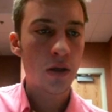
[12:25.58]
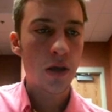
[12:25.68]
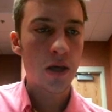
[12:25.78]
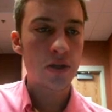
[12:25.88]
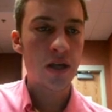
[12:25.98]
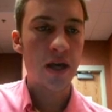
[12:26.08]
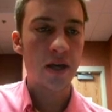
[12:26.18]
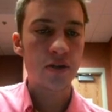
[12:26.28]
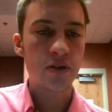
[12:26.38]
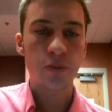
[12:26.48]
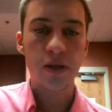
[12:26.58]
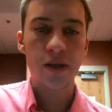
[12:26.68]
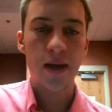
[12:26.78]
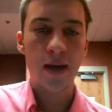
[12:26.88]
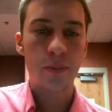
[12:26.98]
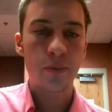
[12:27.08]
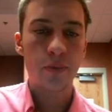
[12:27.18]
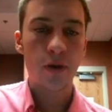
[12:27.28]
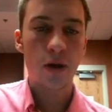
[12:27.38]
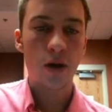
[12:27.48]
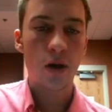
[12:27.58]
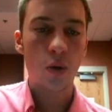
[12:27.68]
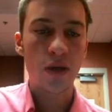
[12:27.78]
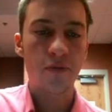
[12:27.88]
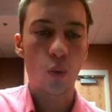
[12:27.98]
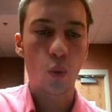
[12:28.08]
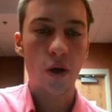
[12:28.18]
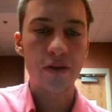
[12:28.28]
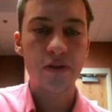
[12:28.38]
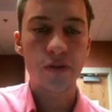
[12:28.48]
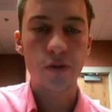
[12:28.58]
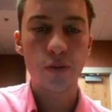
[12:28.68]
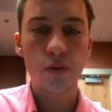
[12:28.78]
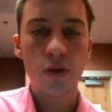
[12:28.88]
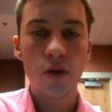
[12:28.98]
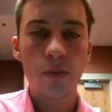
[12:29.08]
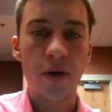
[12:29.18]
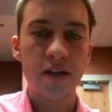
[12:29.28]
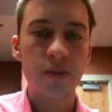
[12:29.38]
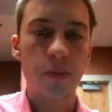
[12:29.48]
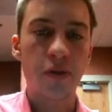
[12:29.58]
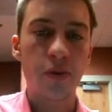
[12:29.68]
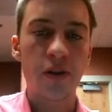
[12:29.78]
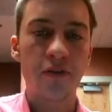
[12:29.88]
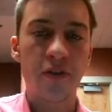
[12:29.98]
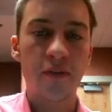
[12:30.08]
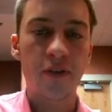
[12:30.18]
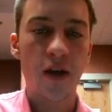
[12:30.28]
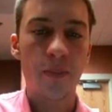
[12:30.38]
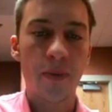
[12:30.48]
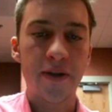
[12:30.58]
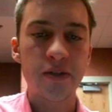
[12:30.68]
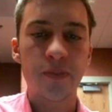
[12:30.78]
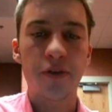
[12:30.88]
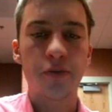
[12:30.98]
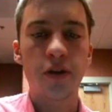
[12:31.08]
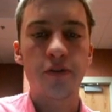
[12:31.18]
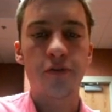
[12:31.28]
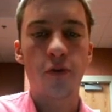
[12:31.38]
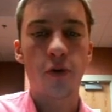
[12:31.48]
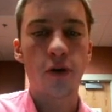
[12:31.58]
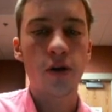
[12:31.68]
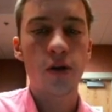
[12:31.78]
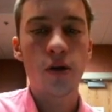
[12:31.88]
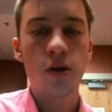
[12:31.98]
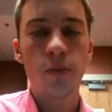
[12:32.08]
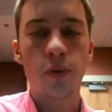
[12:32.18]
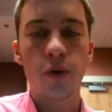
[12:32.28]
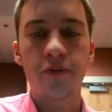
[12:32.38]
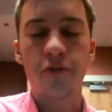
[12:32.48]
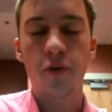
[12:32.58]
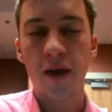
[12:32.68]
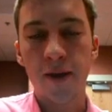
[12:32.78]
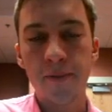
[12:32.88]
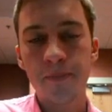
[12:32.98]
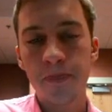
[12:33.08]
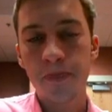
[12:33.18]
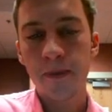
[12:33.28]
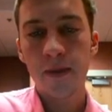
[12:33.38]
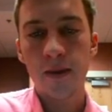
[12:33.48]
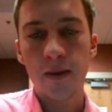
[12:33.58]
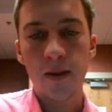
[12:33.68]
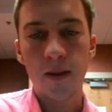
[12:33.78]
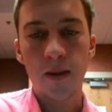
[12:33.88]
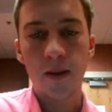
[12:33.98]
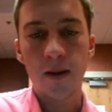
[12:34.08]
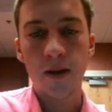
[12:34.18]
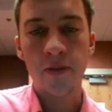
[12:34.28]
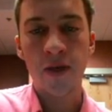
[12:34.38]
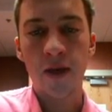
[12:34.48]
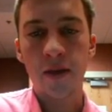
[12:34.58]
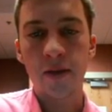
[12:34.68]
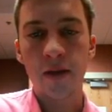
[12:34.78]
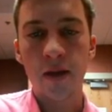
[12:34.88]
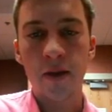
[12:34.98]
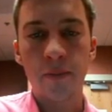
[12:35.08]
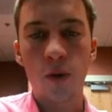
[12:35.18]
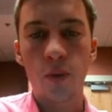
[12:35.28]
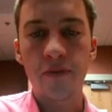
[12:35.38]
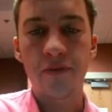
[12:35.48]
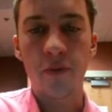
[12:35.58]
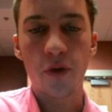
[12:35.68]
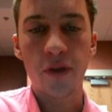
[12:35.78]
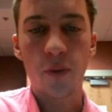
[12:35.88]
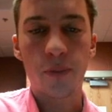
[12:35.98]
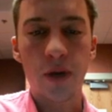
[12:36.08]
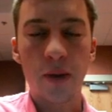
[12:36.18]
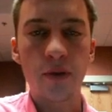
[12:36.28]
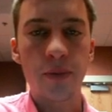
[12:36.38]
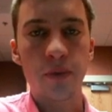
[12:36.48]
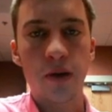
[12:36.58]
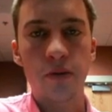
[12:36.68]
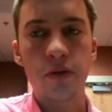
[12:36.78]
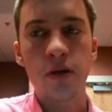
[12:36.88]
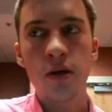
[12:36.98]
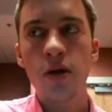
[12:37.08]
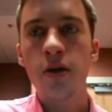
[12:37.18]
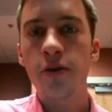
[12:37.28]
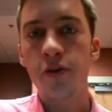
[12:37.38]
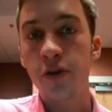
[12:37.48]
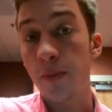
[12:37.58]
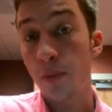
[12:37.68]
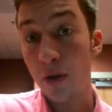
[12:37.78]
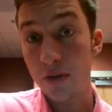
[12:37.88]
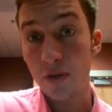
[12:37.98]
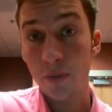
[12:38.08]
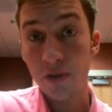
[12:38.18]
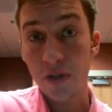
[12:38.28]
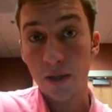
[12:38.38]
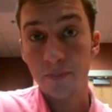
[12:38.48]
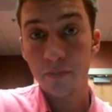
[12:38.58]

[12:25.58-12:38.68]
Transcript: And yeah, just to recap, uh, we have a one, two, possible three to the five K, possible three to the four point four K, uh, and then um, a wave four that will probably be around thirty-eight point two percent.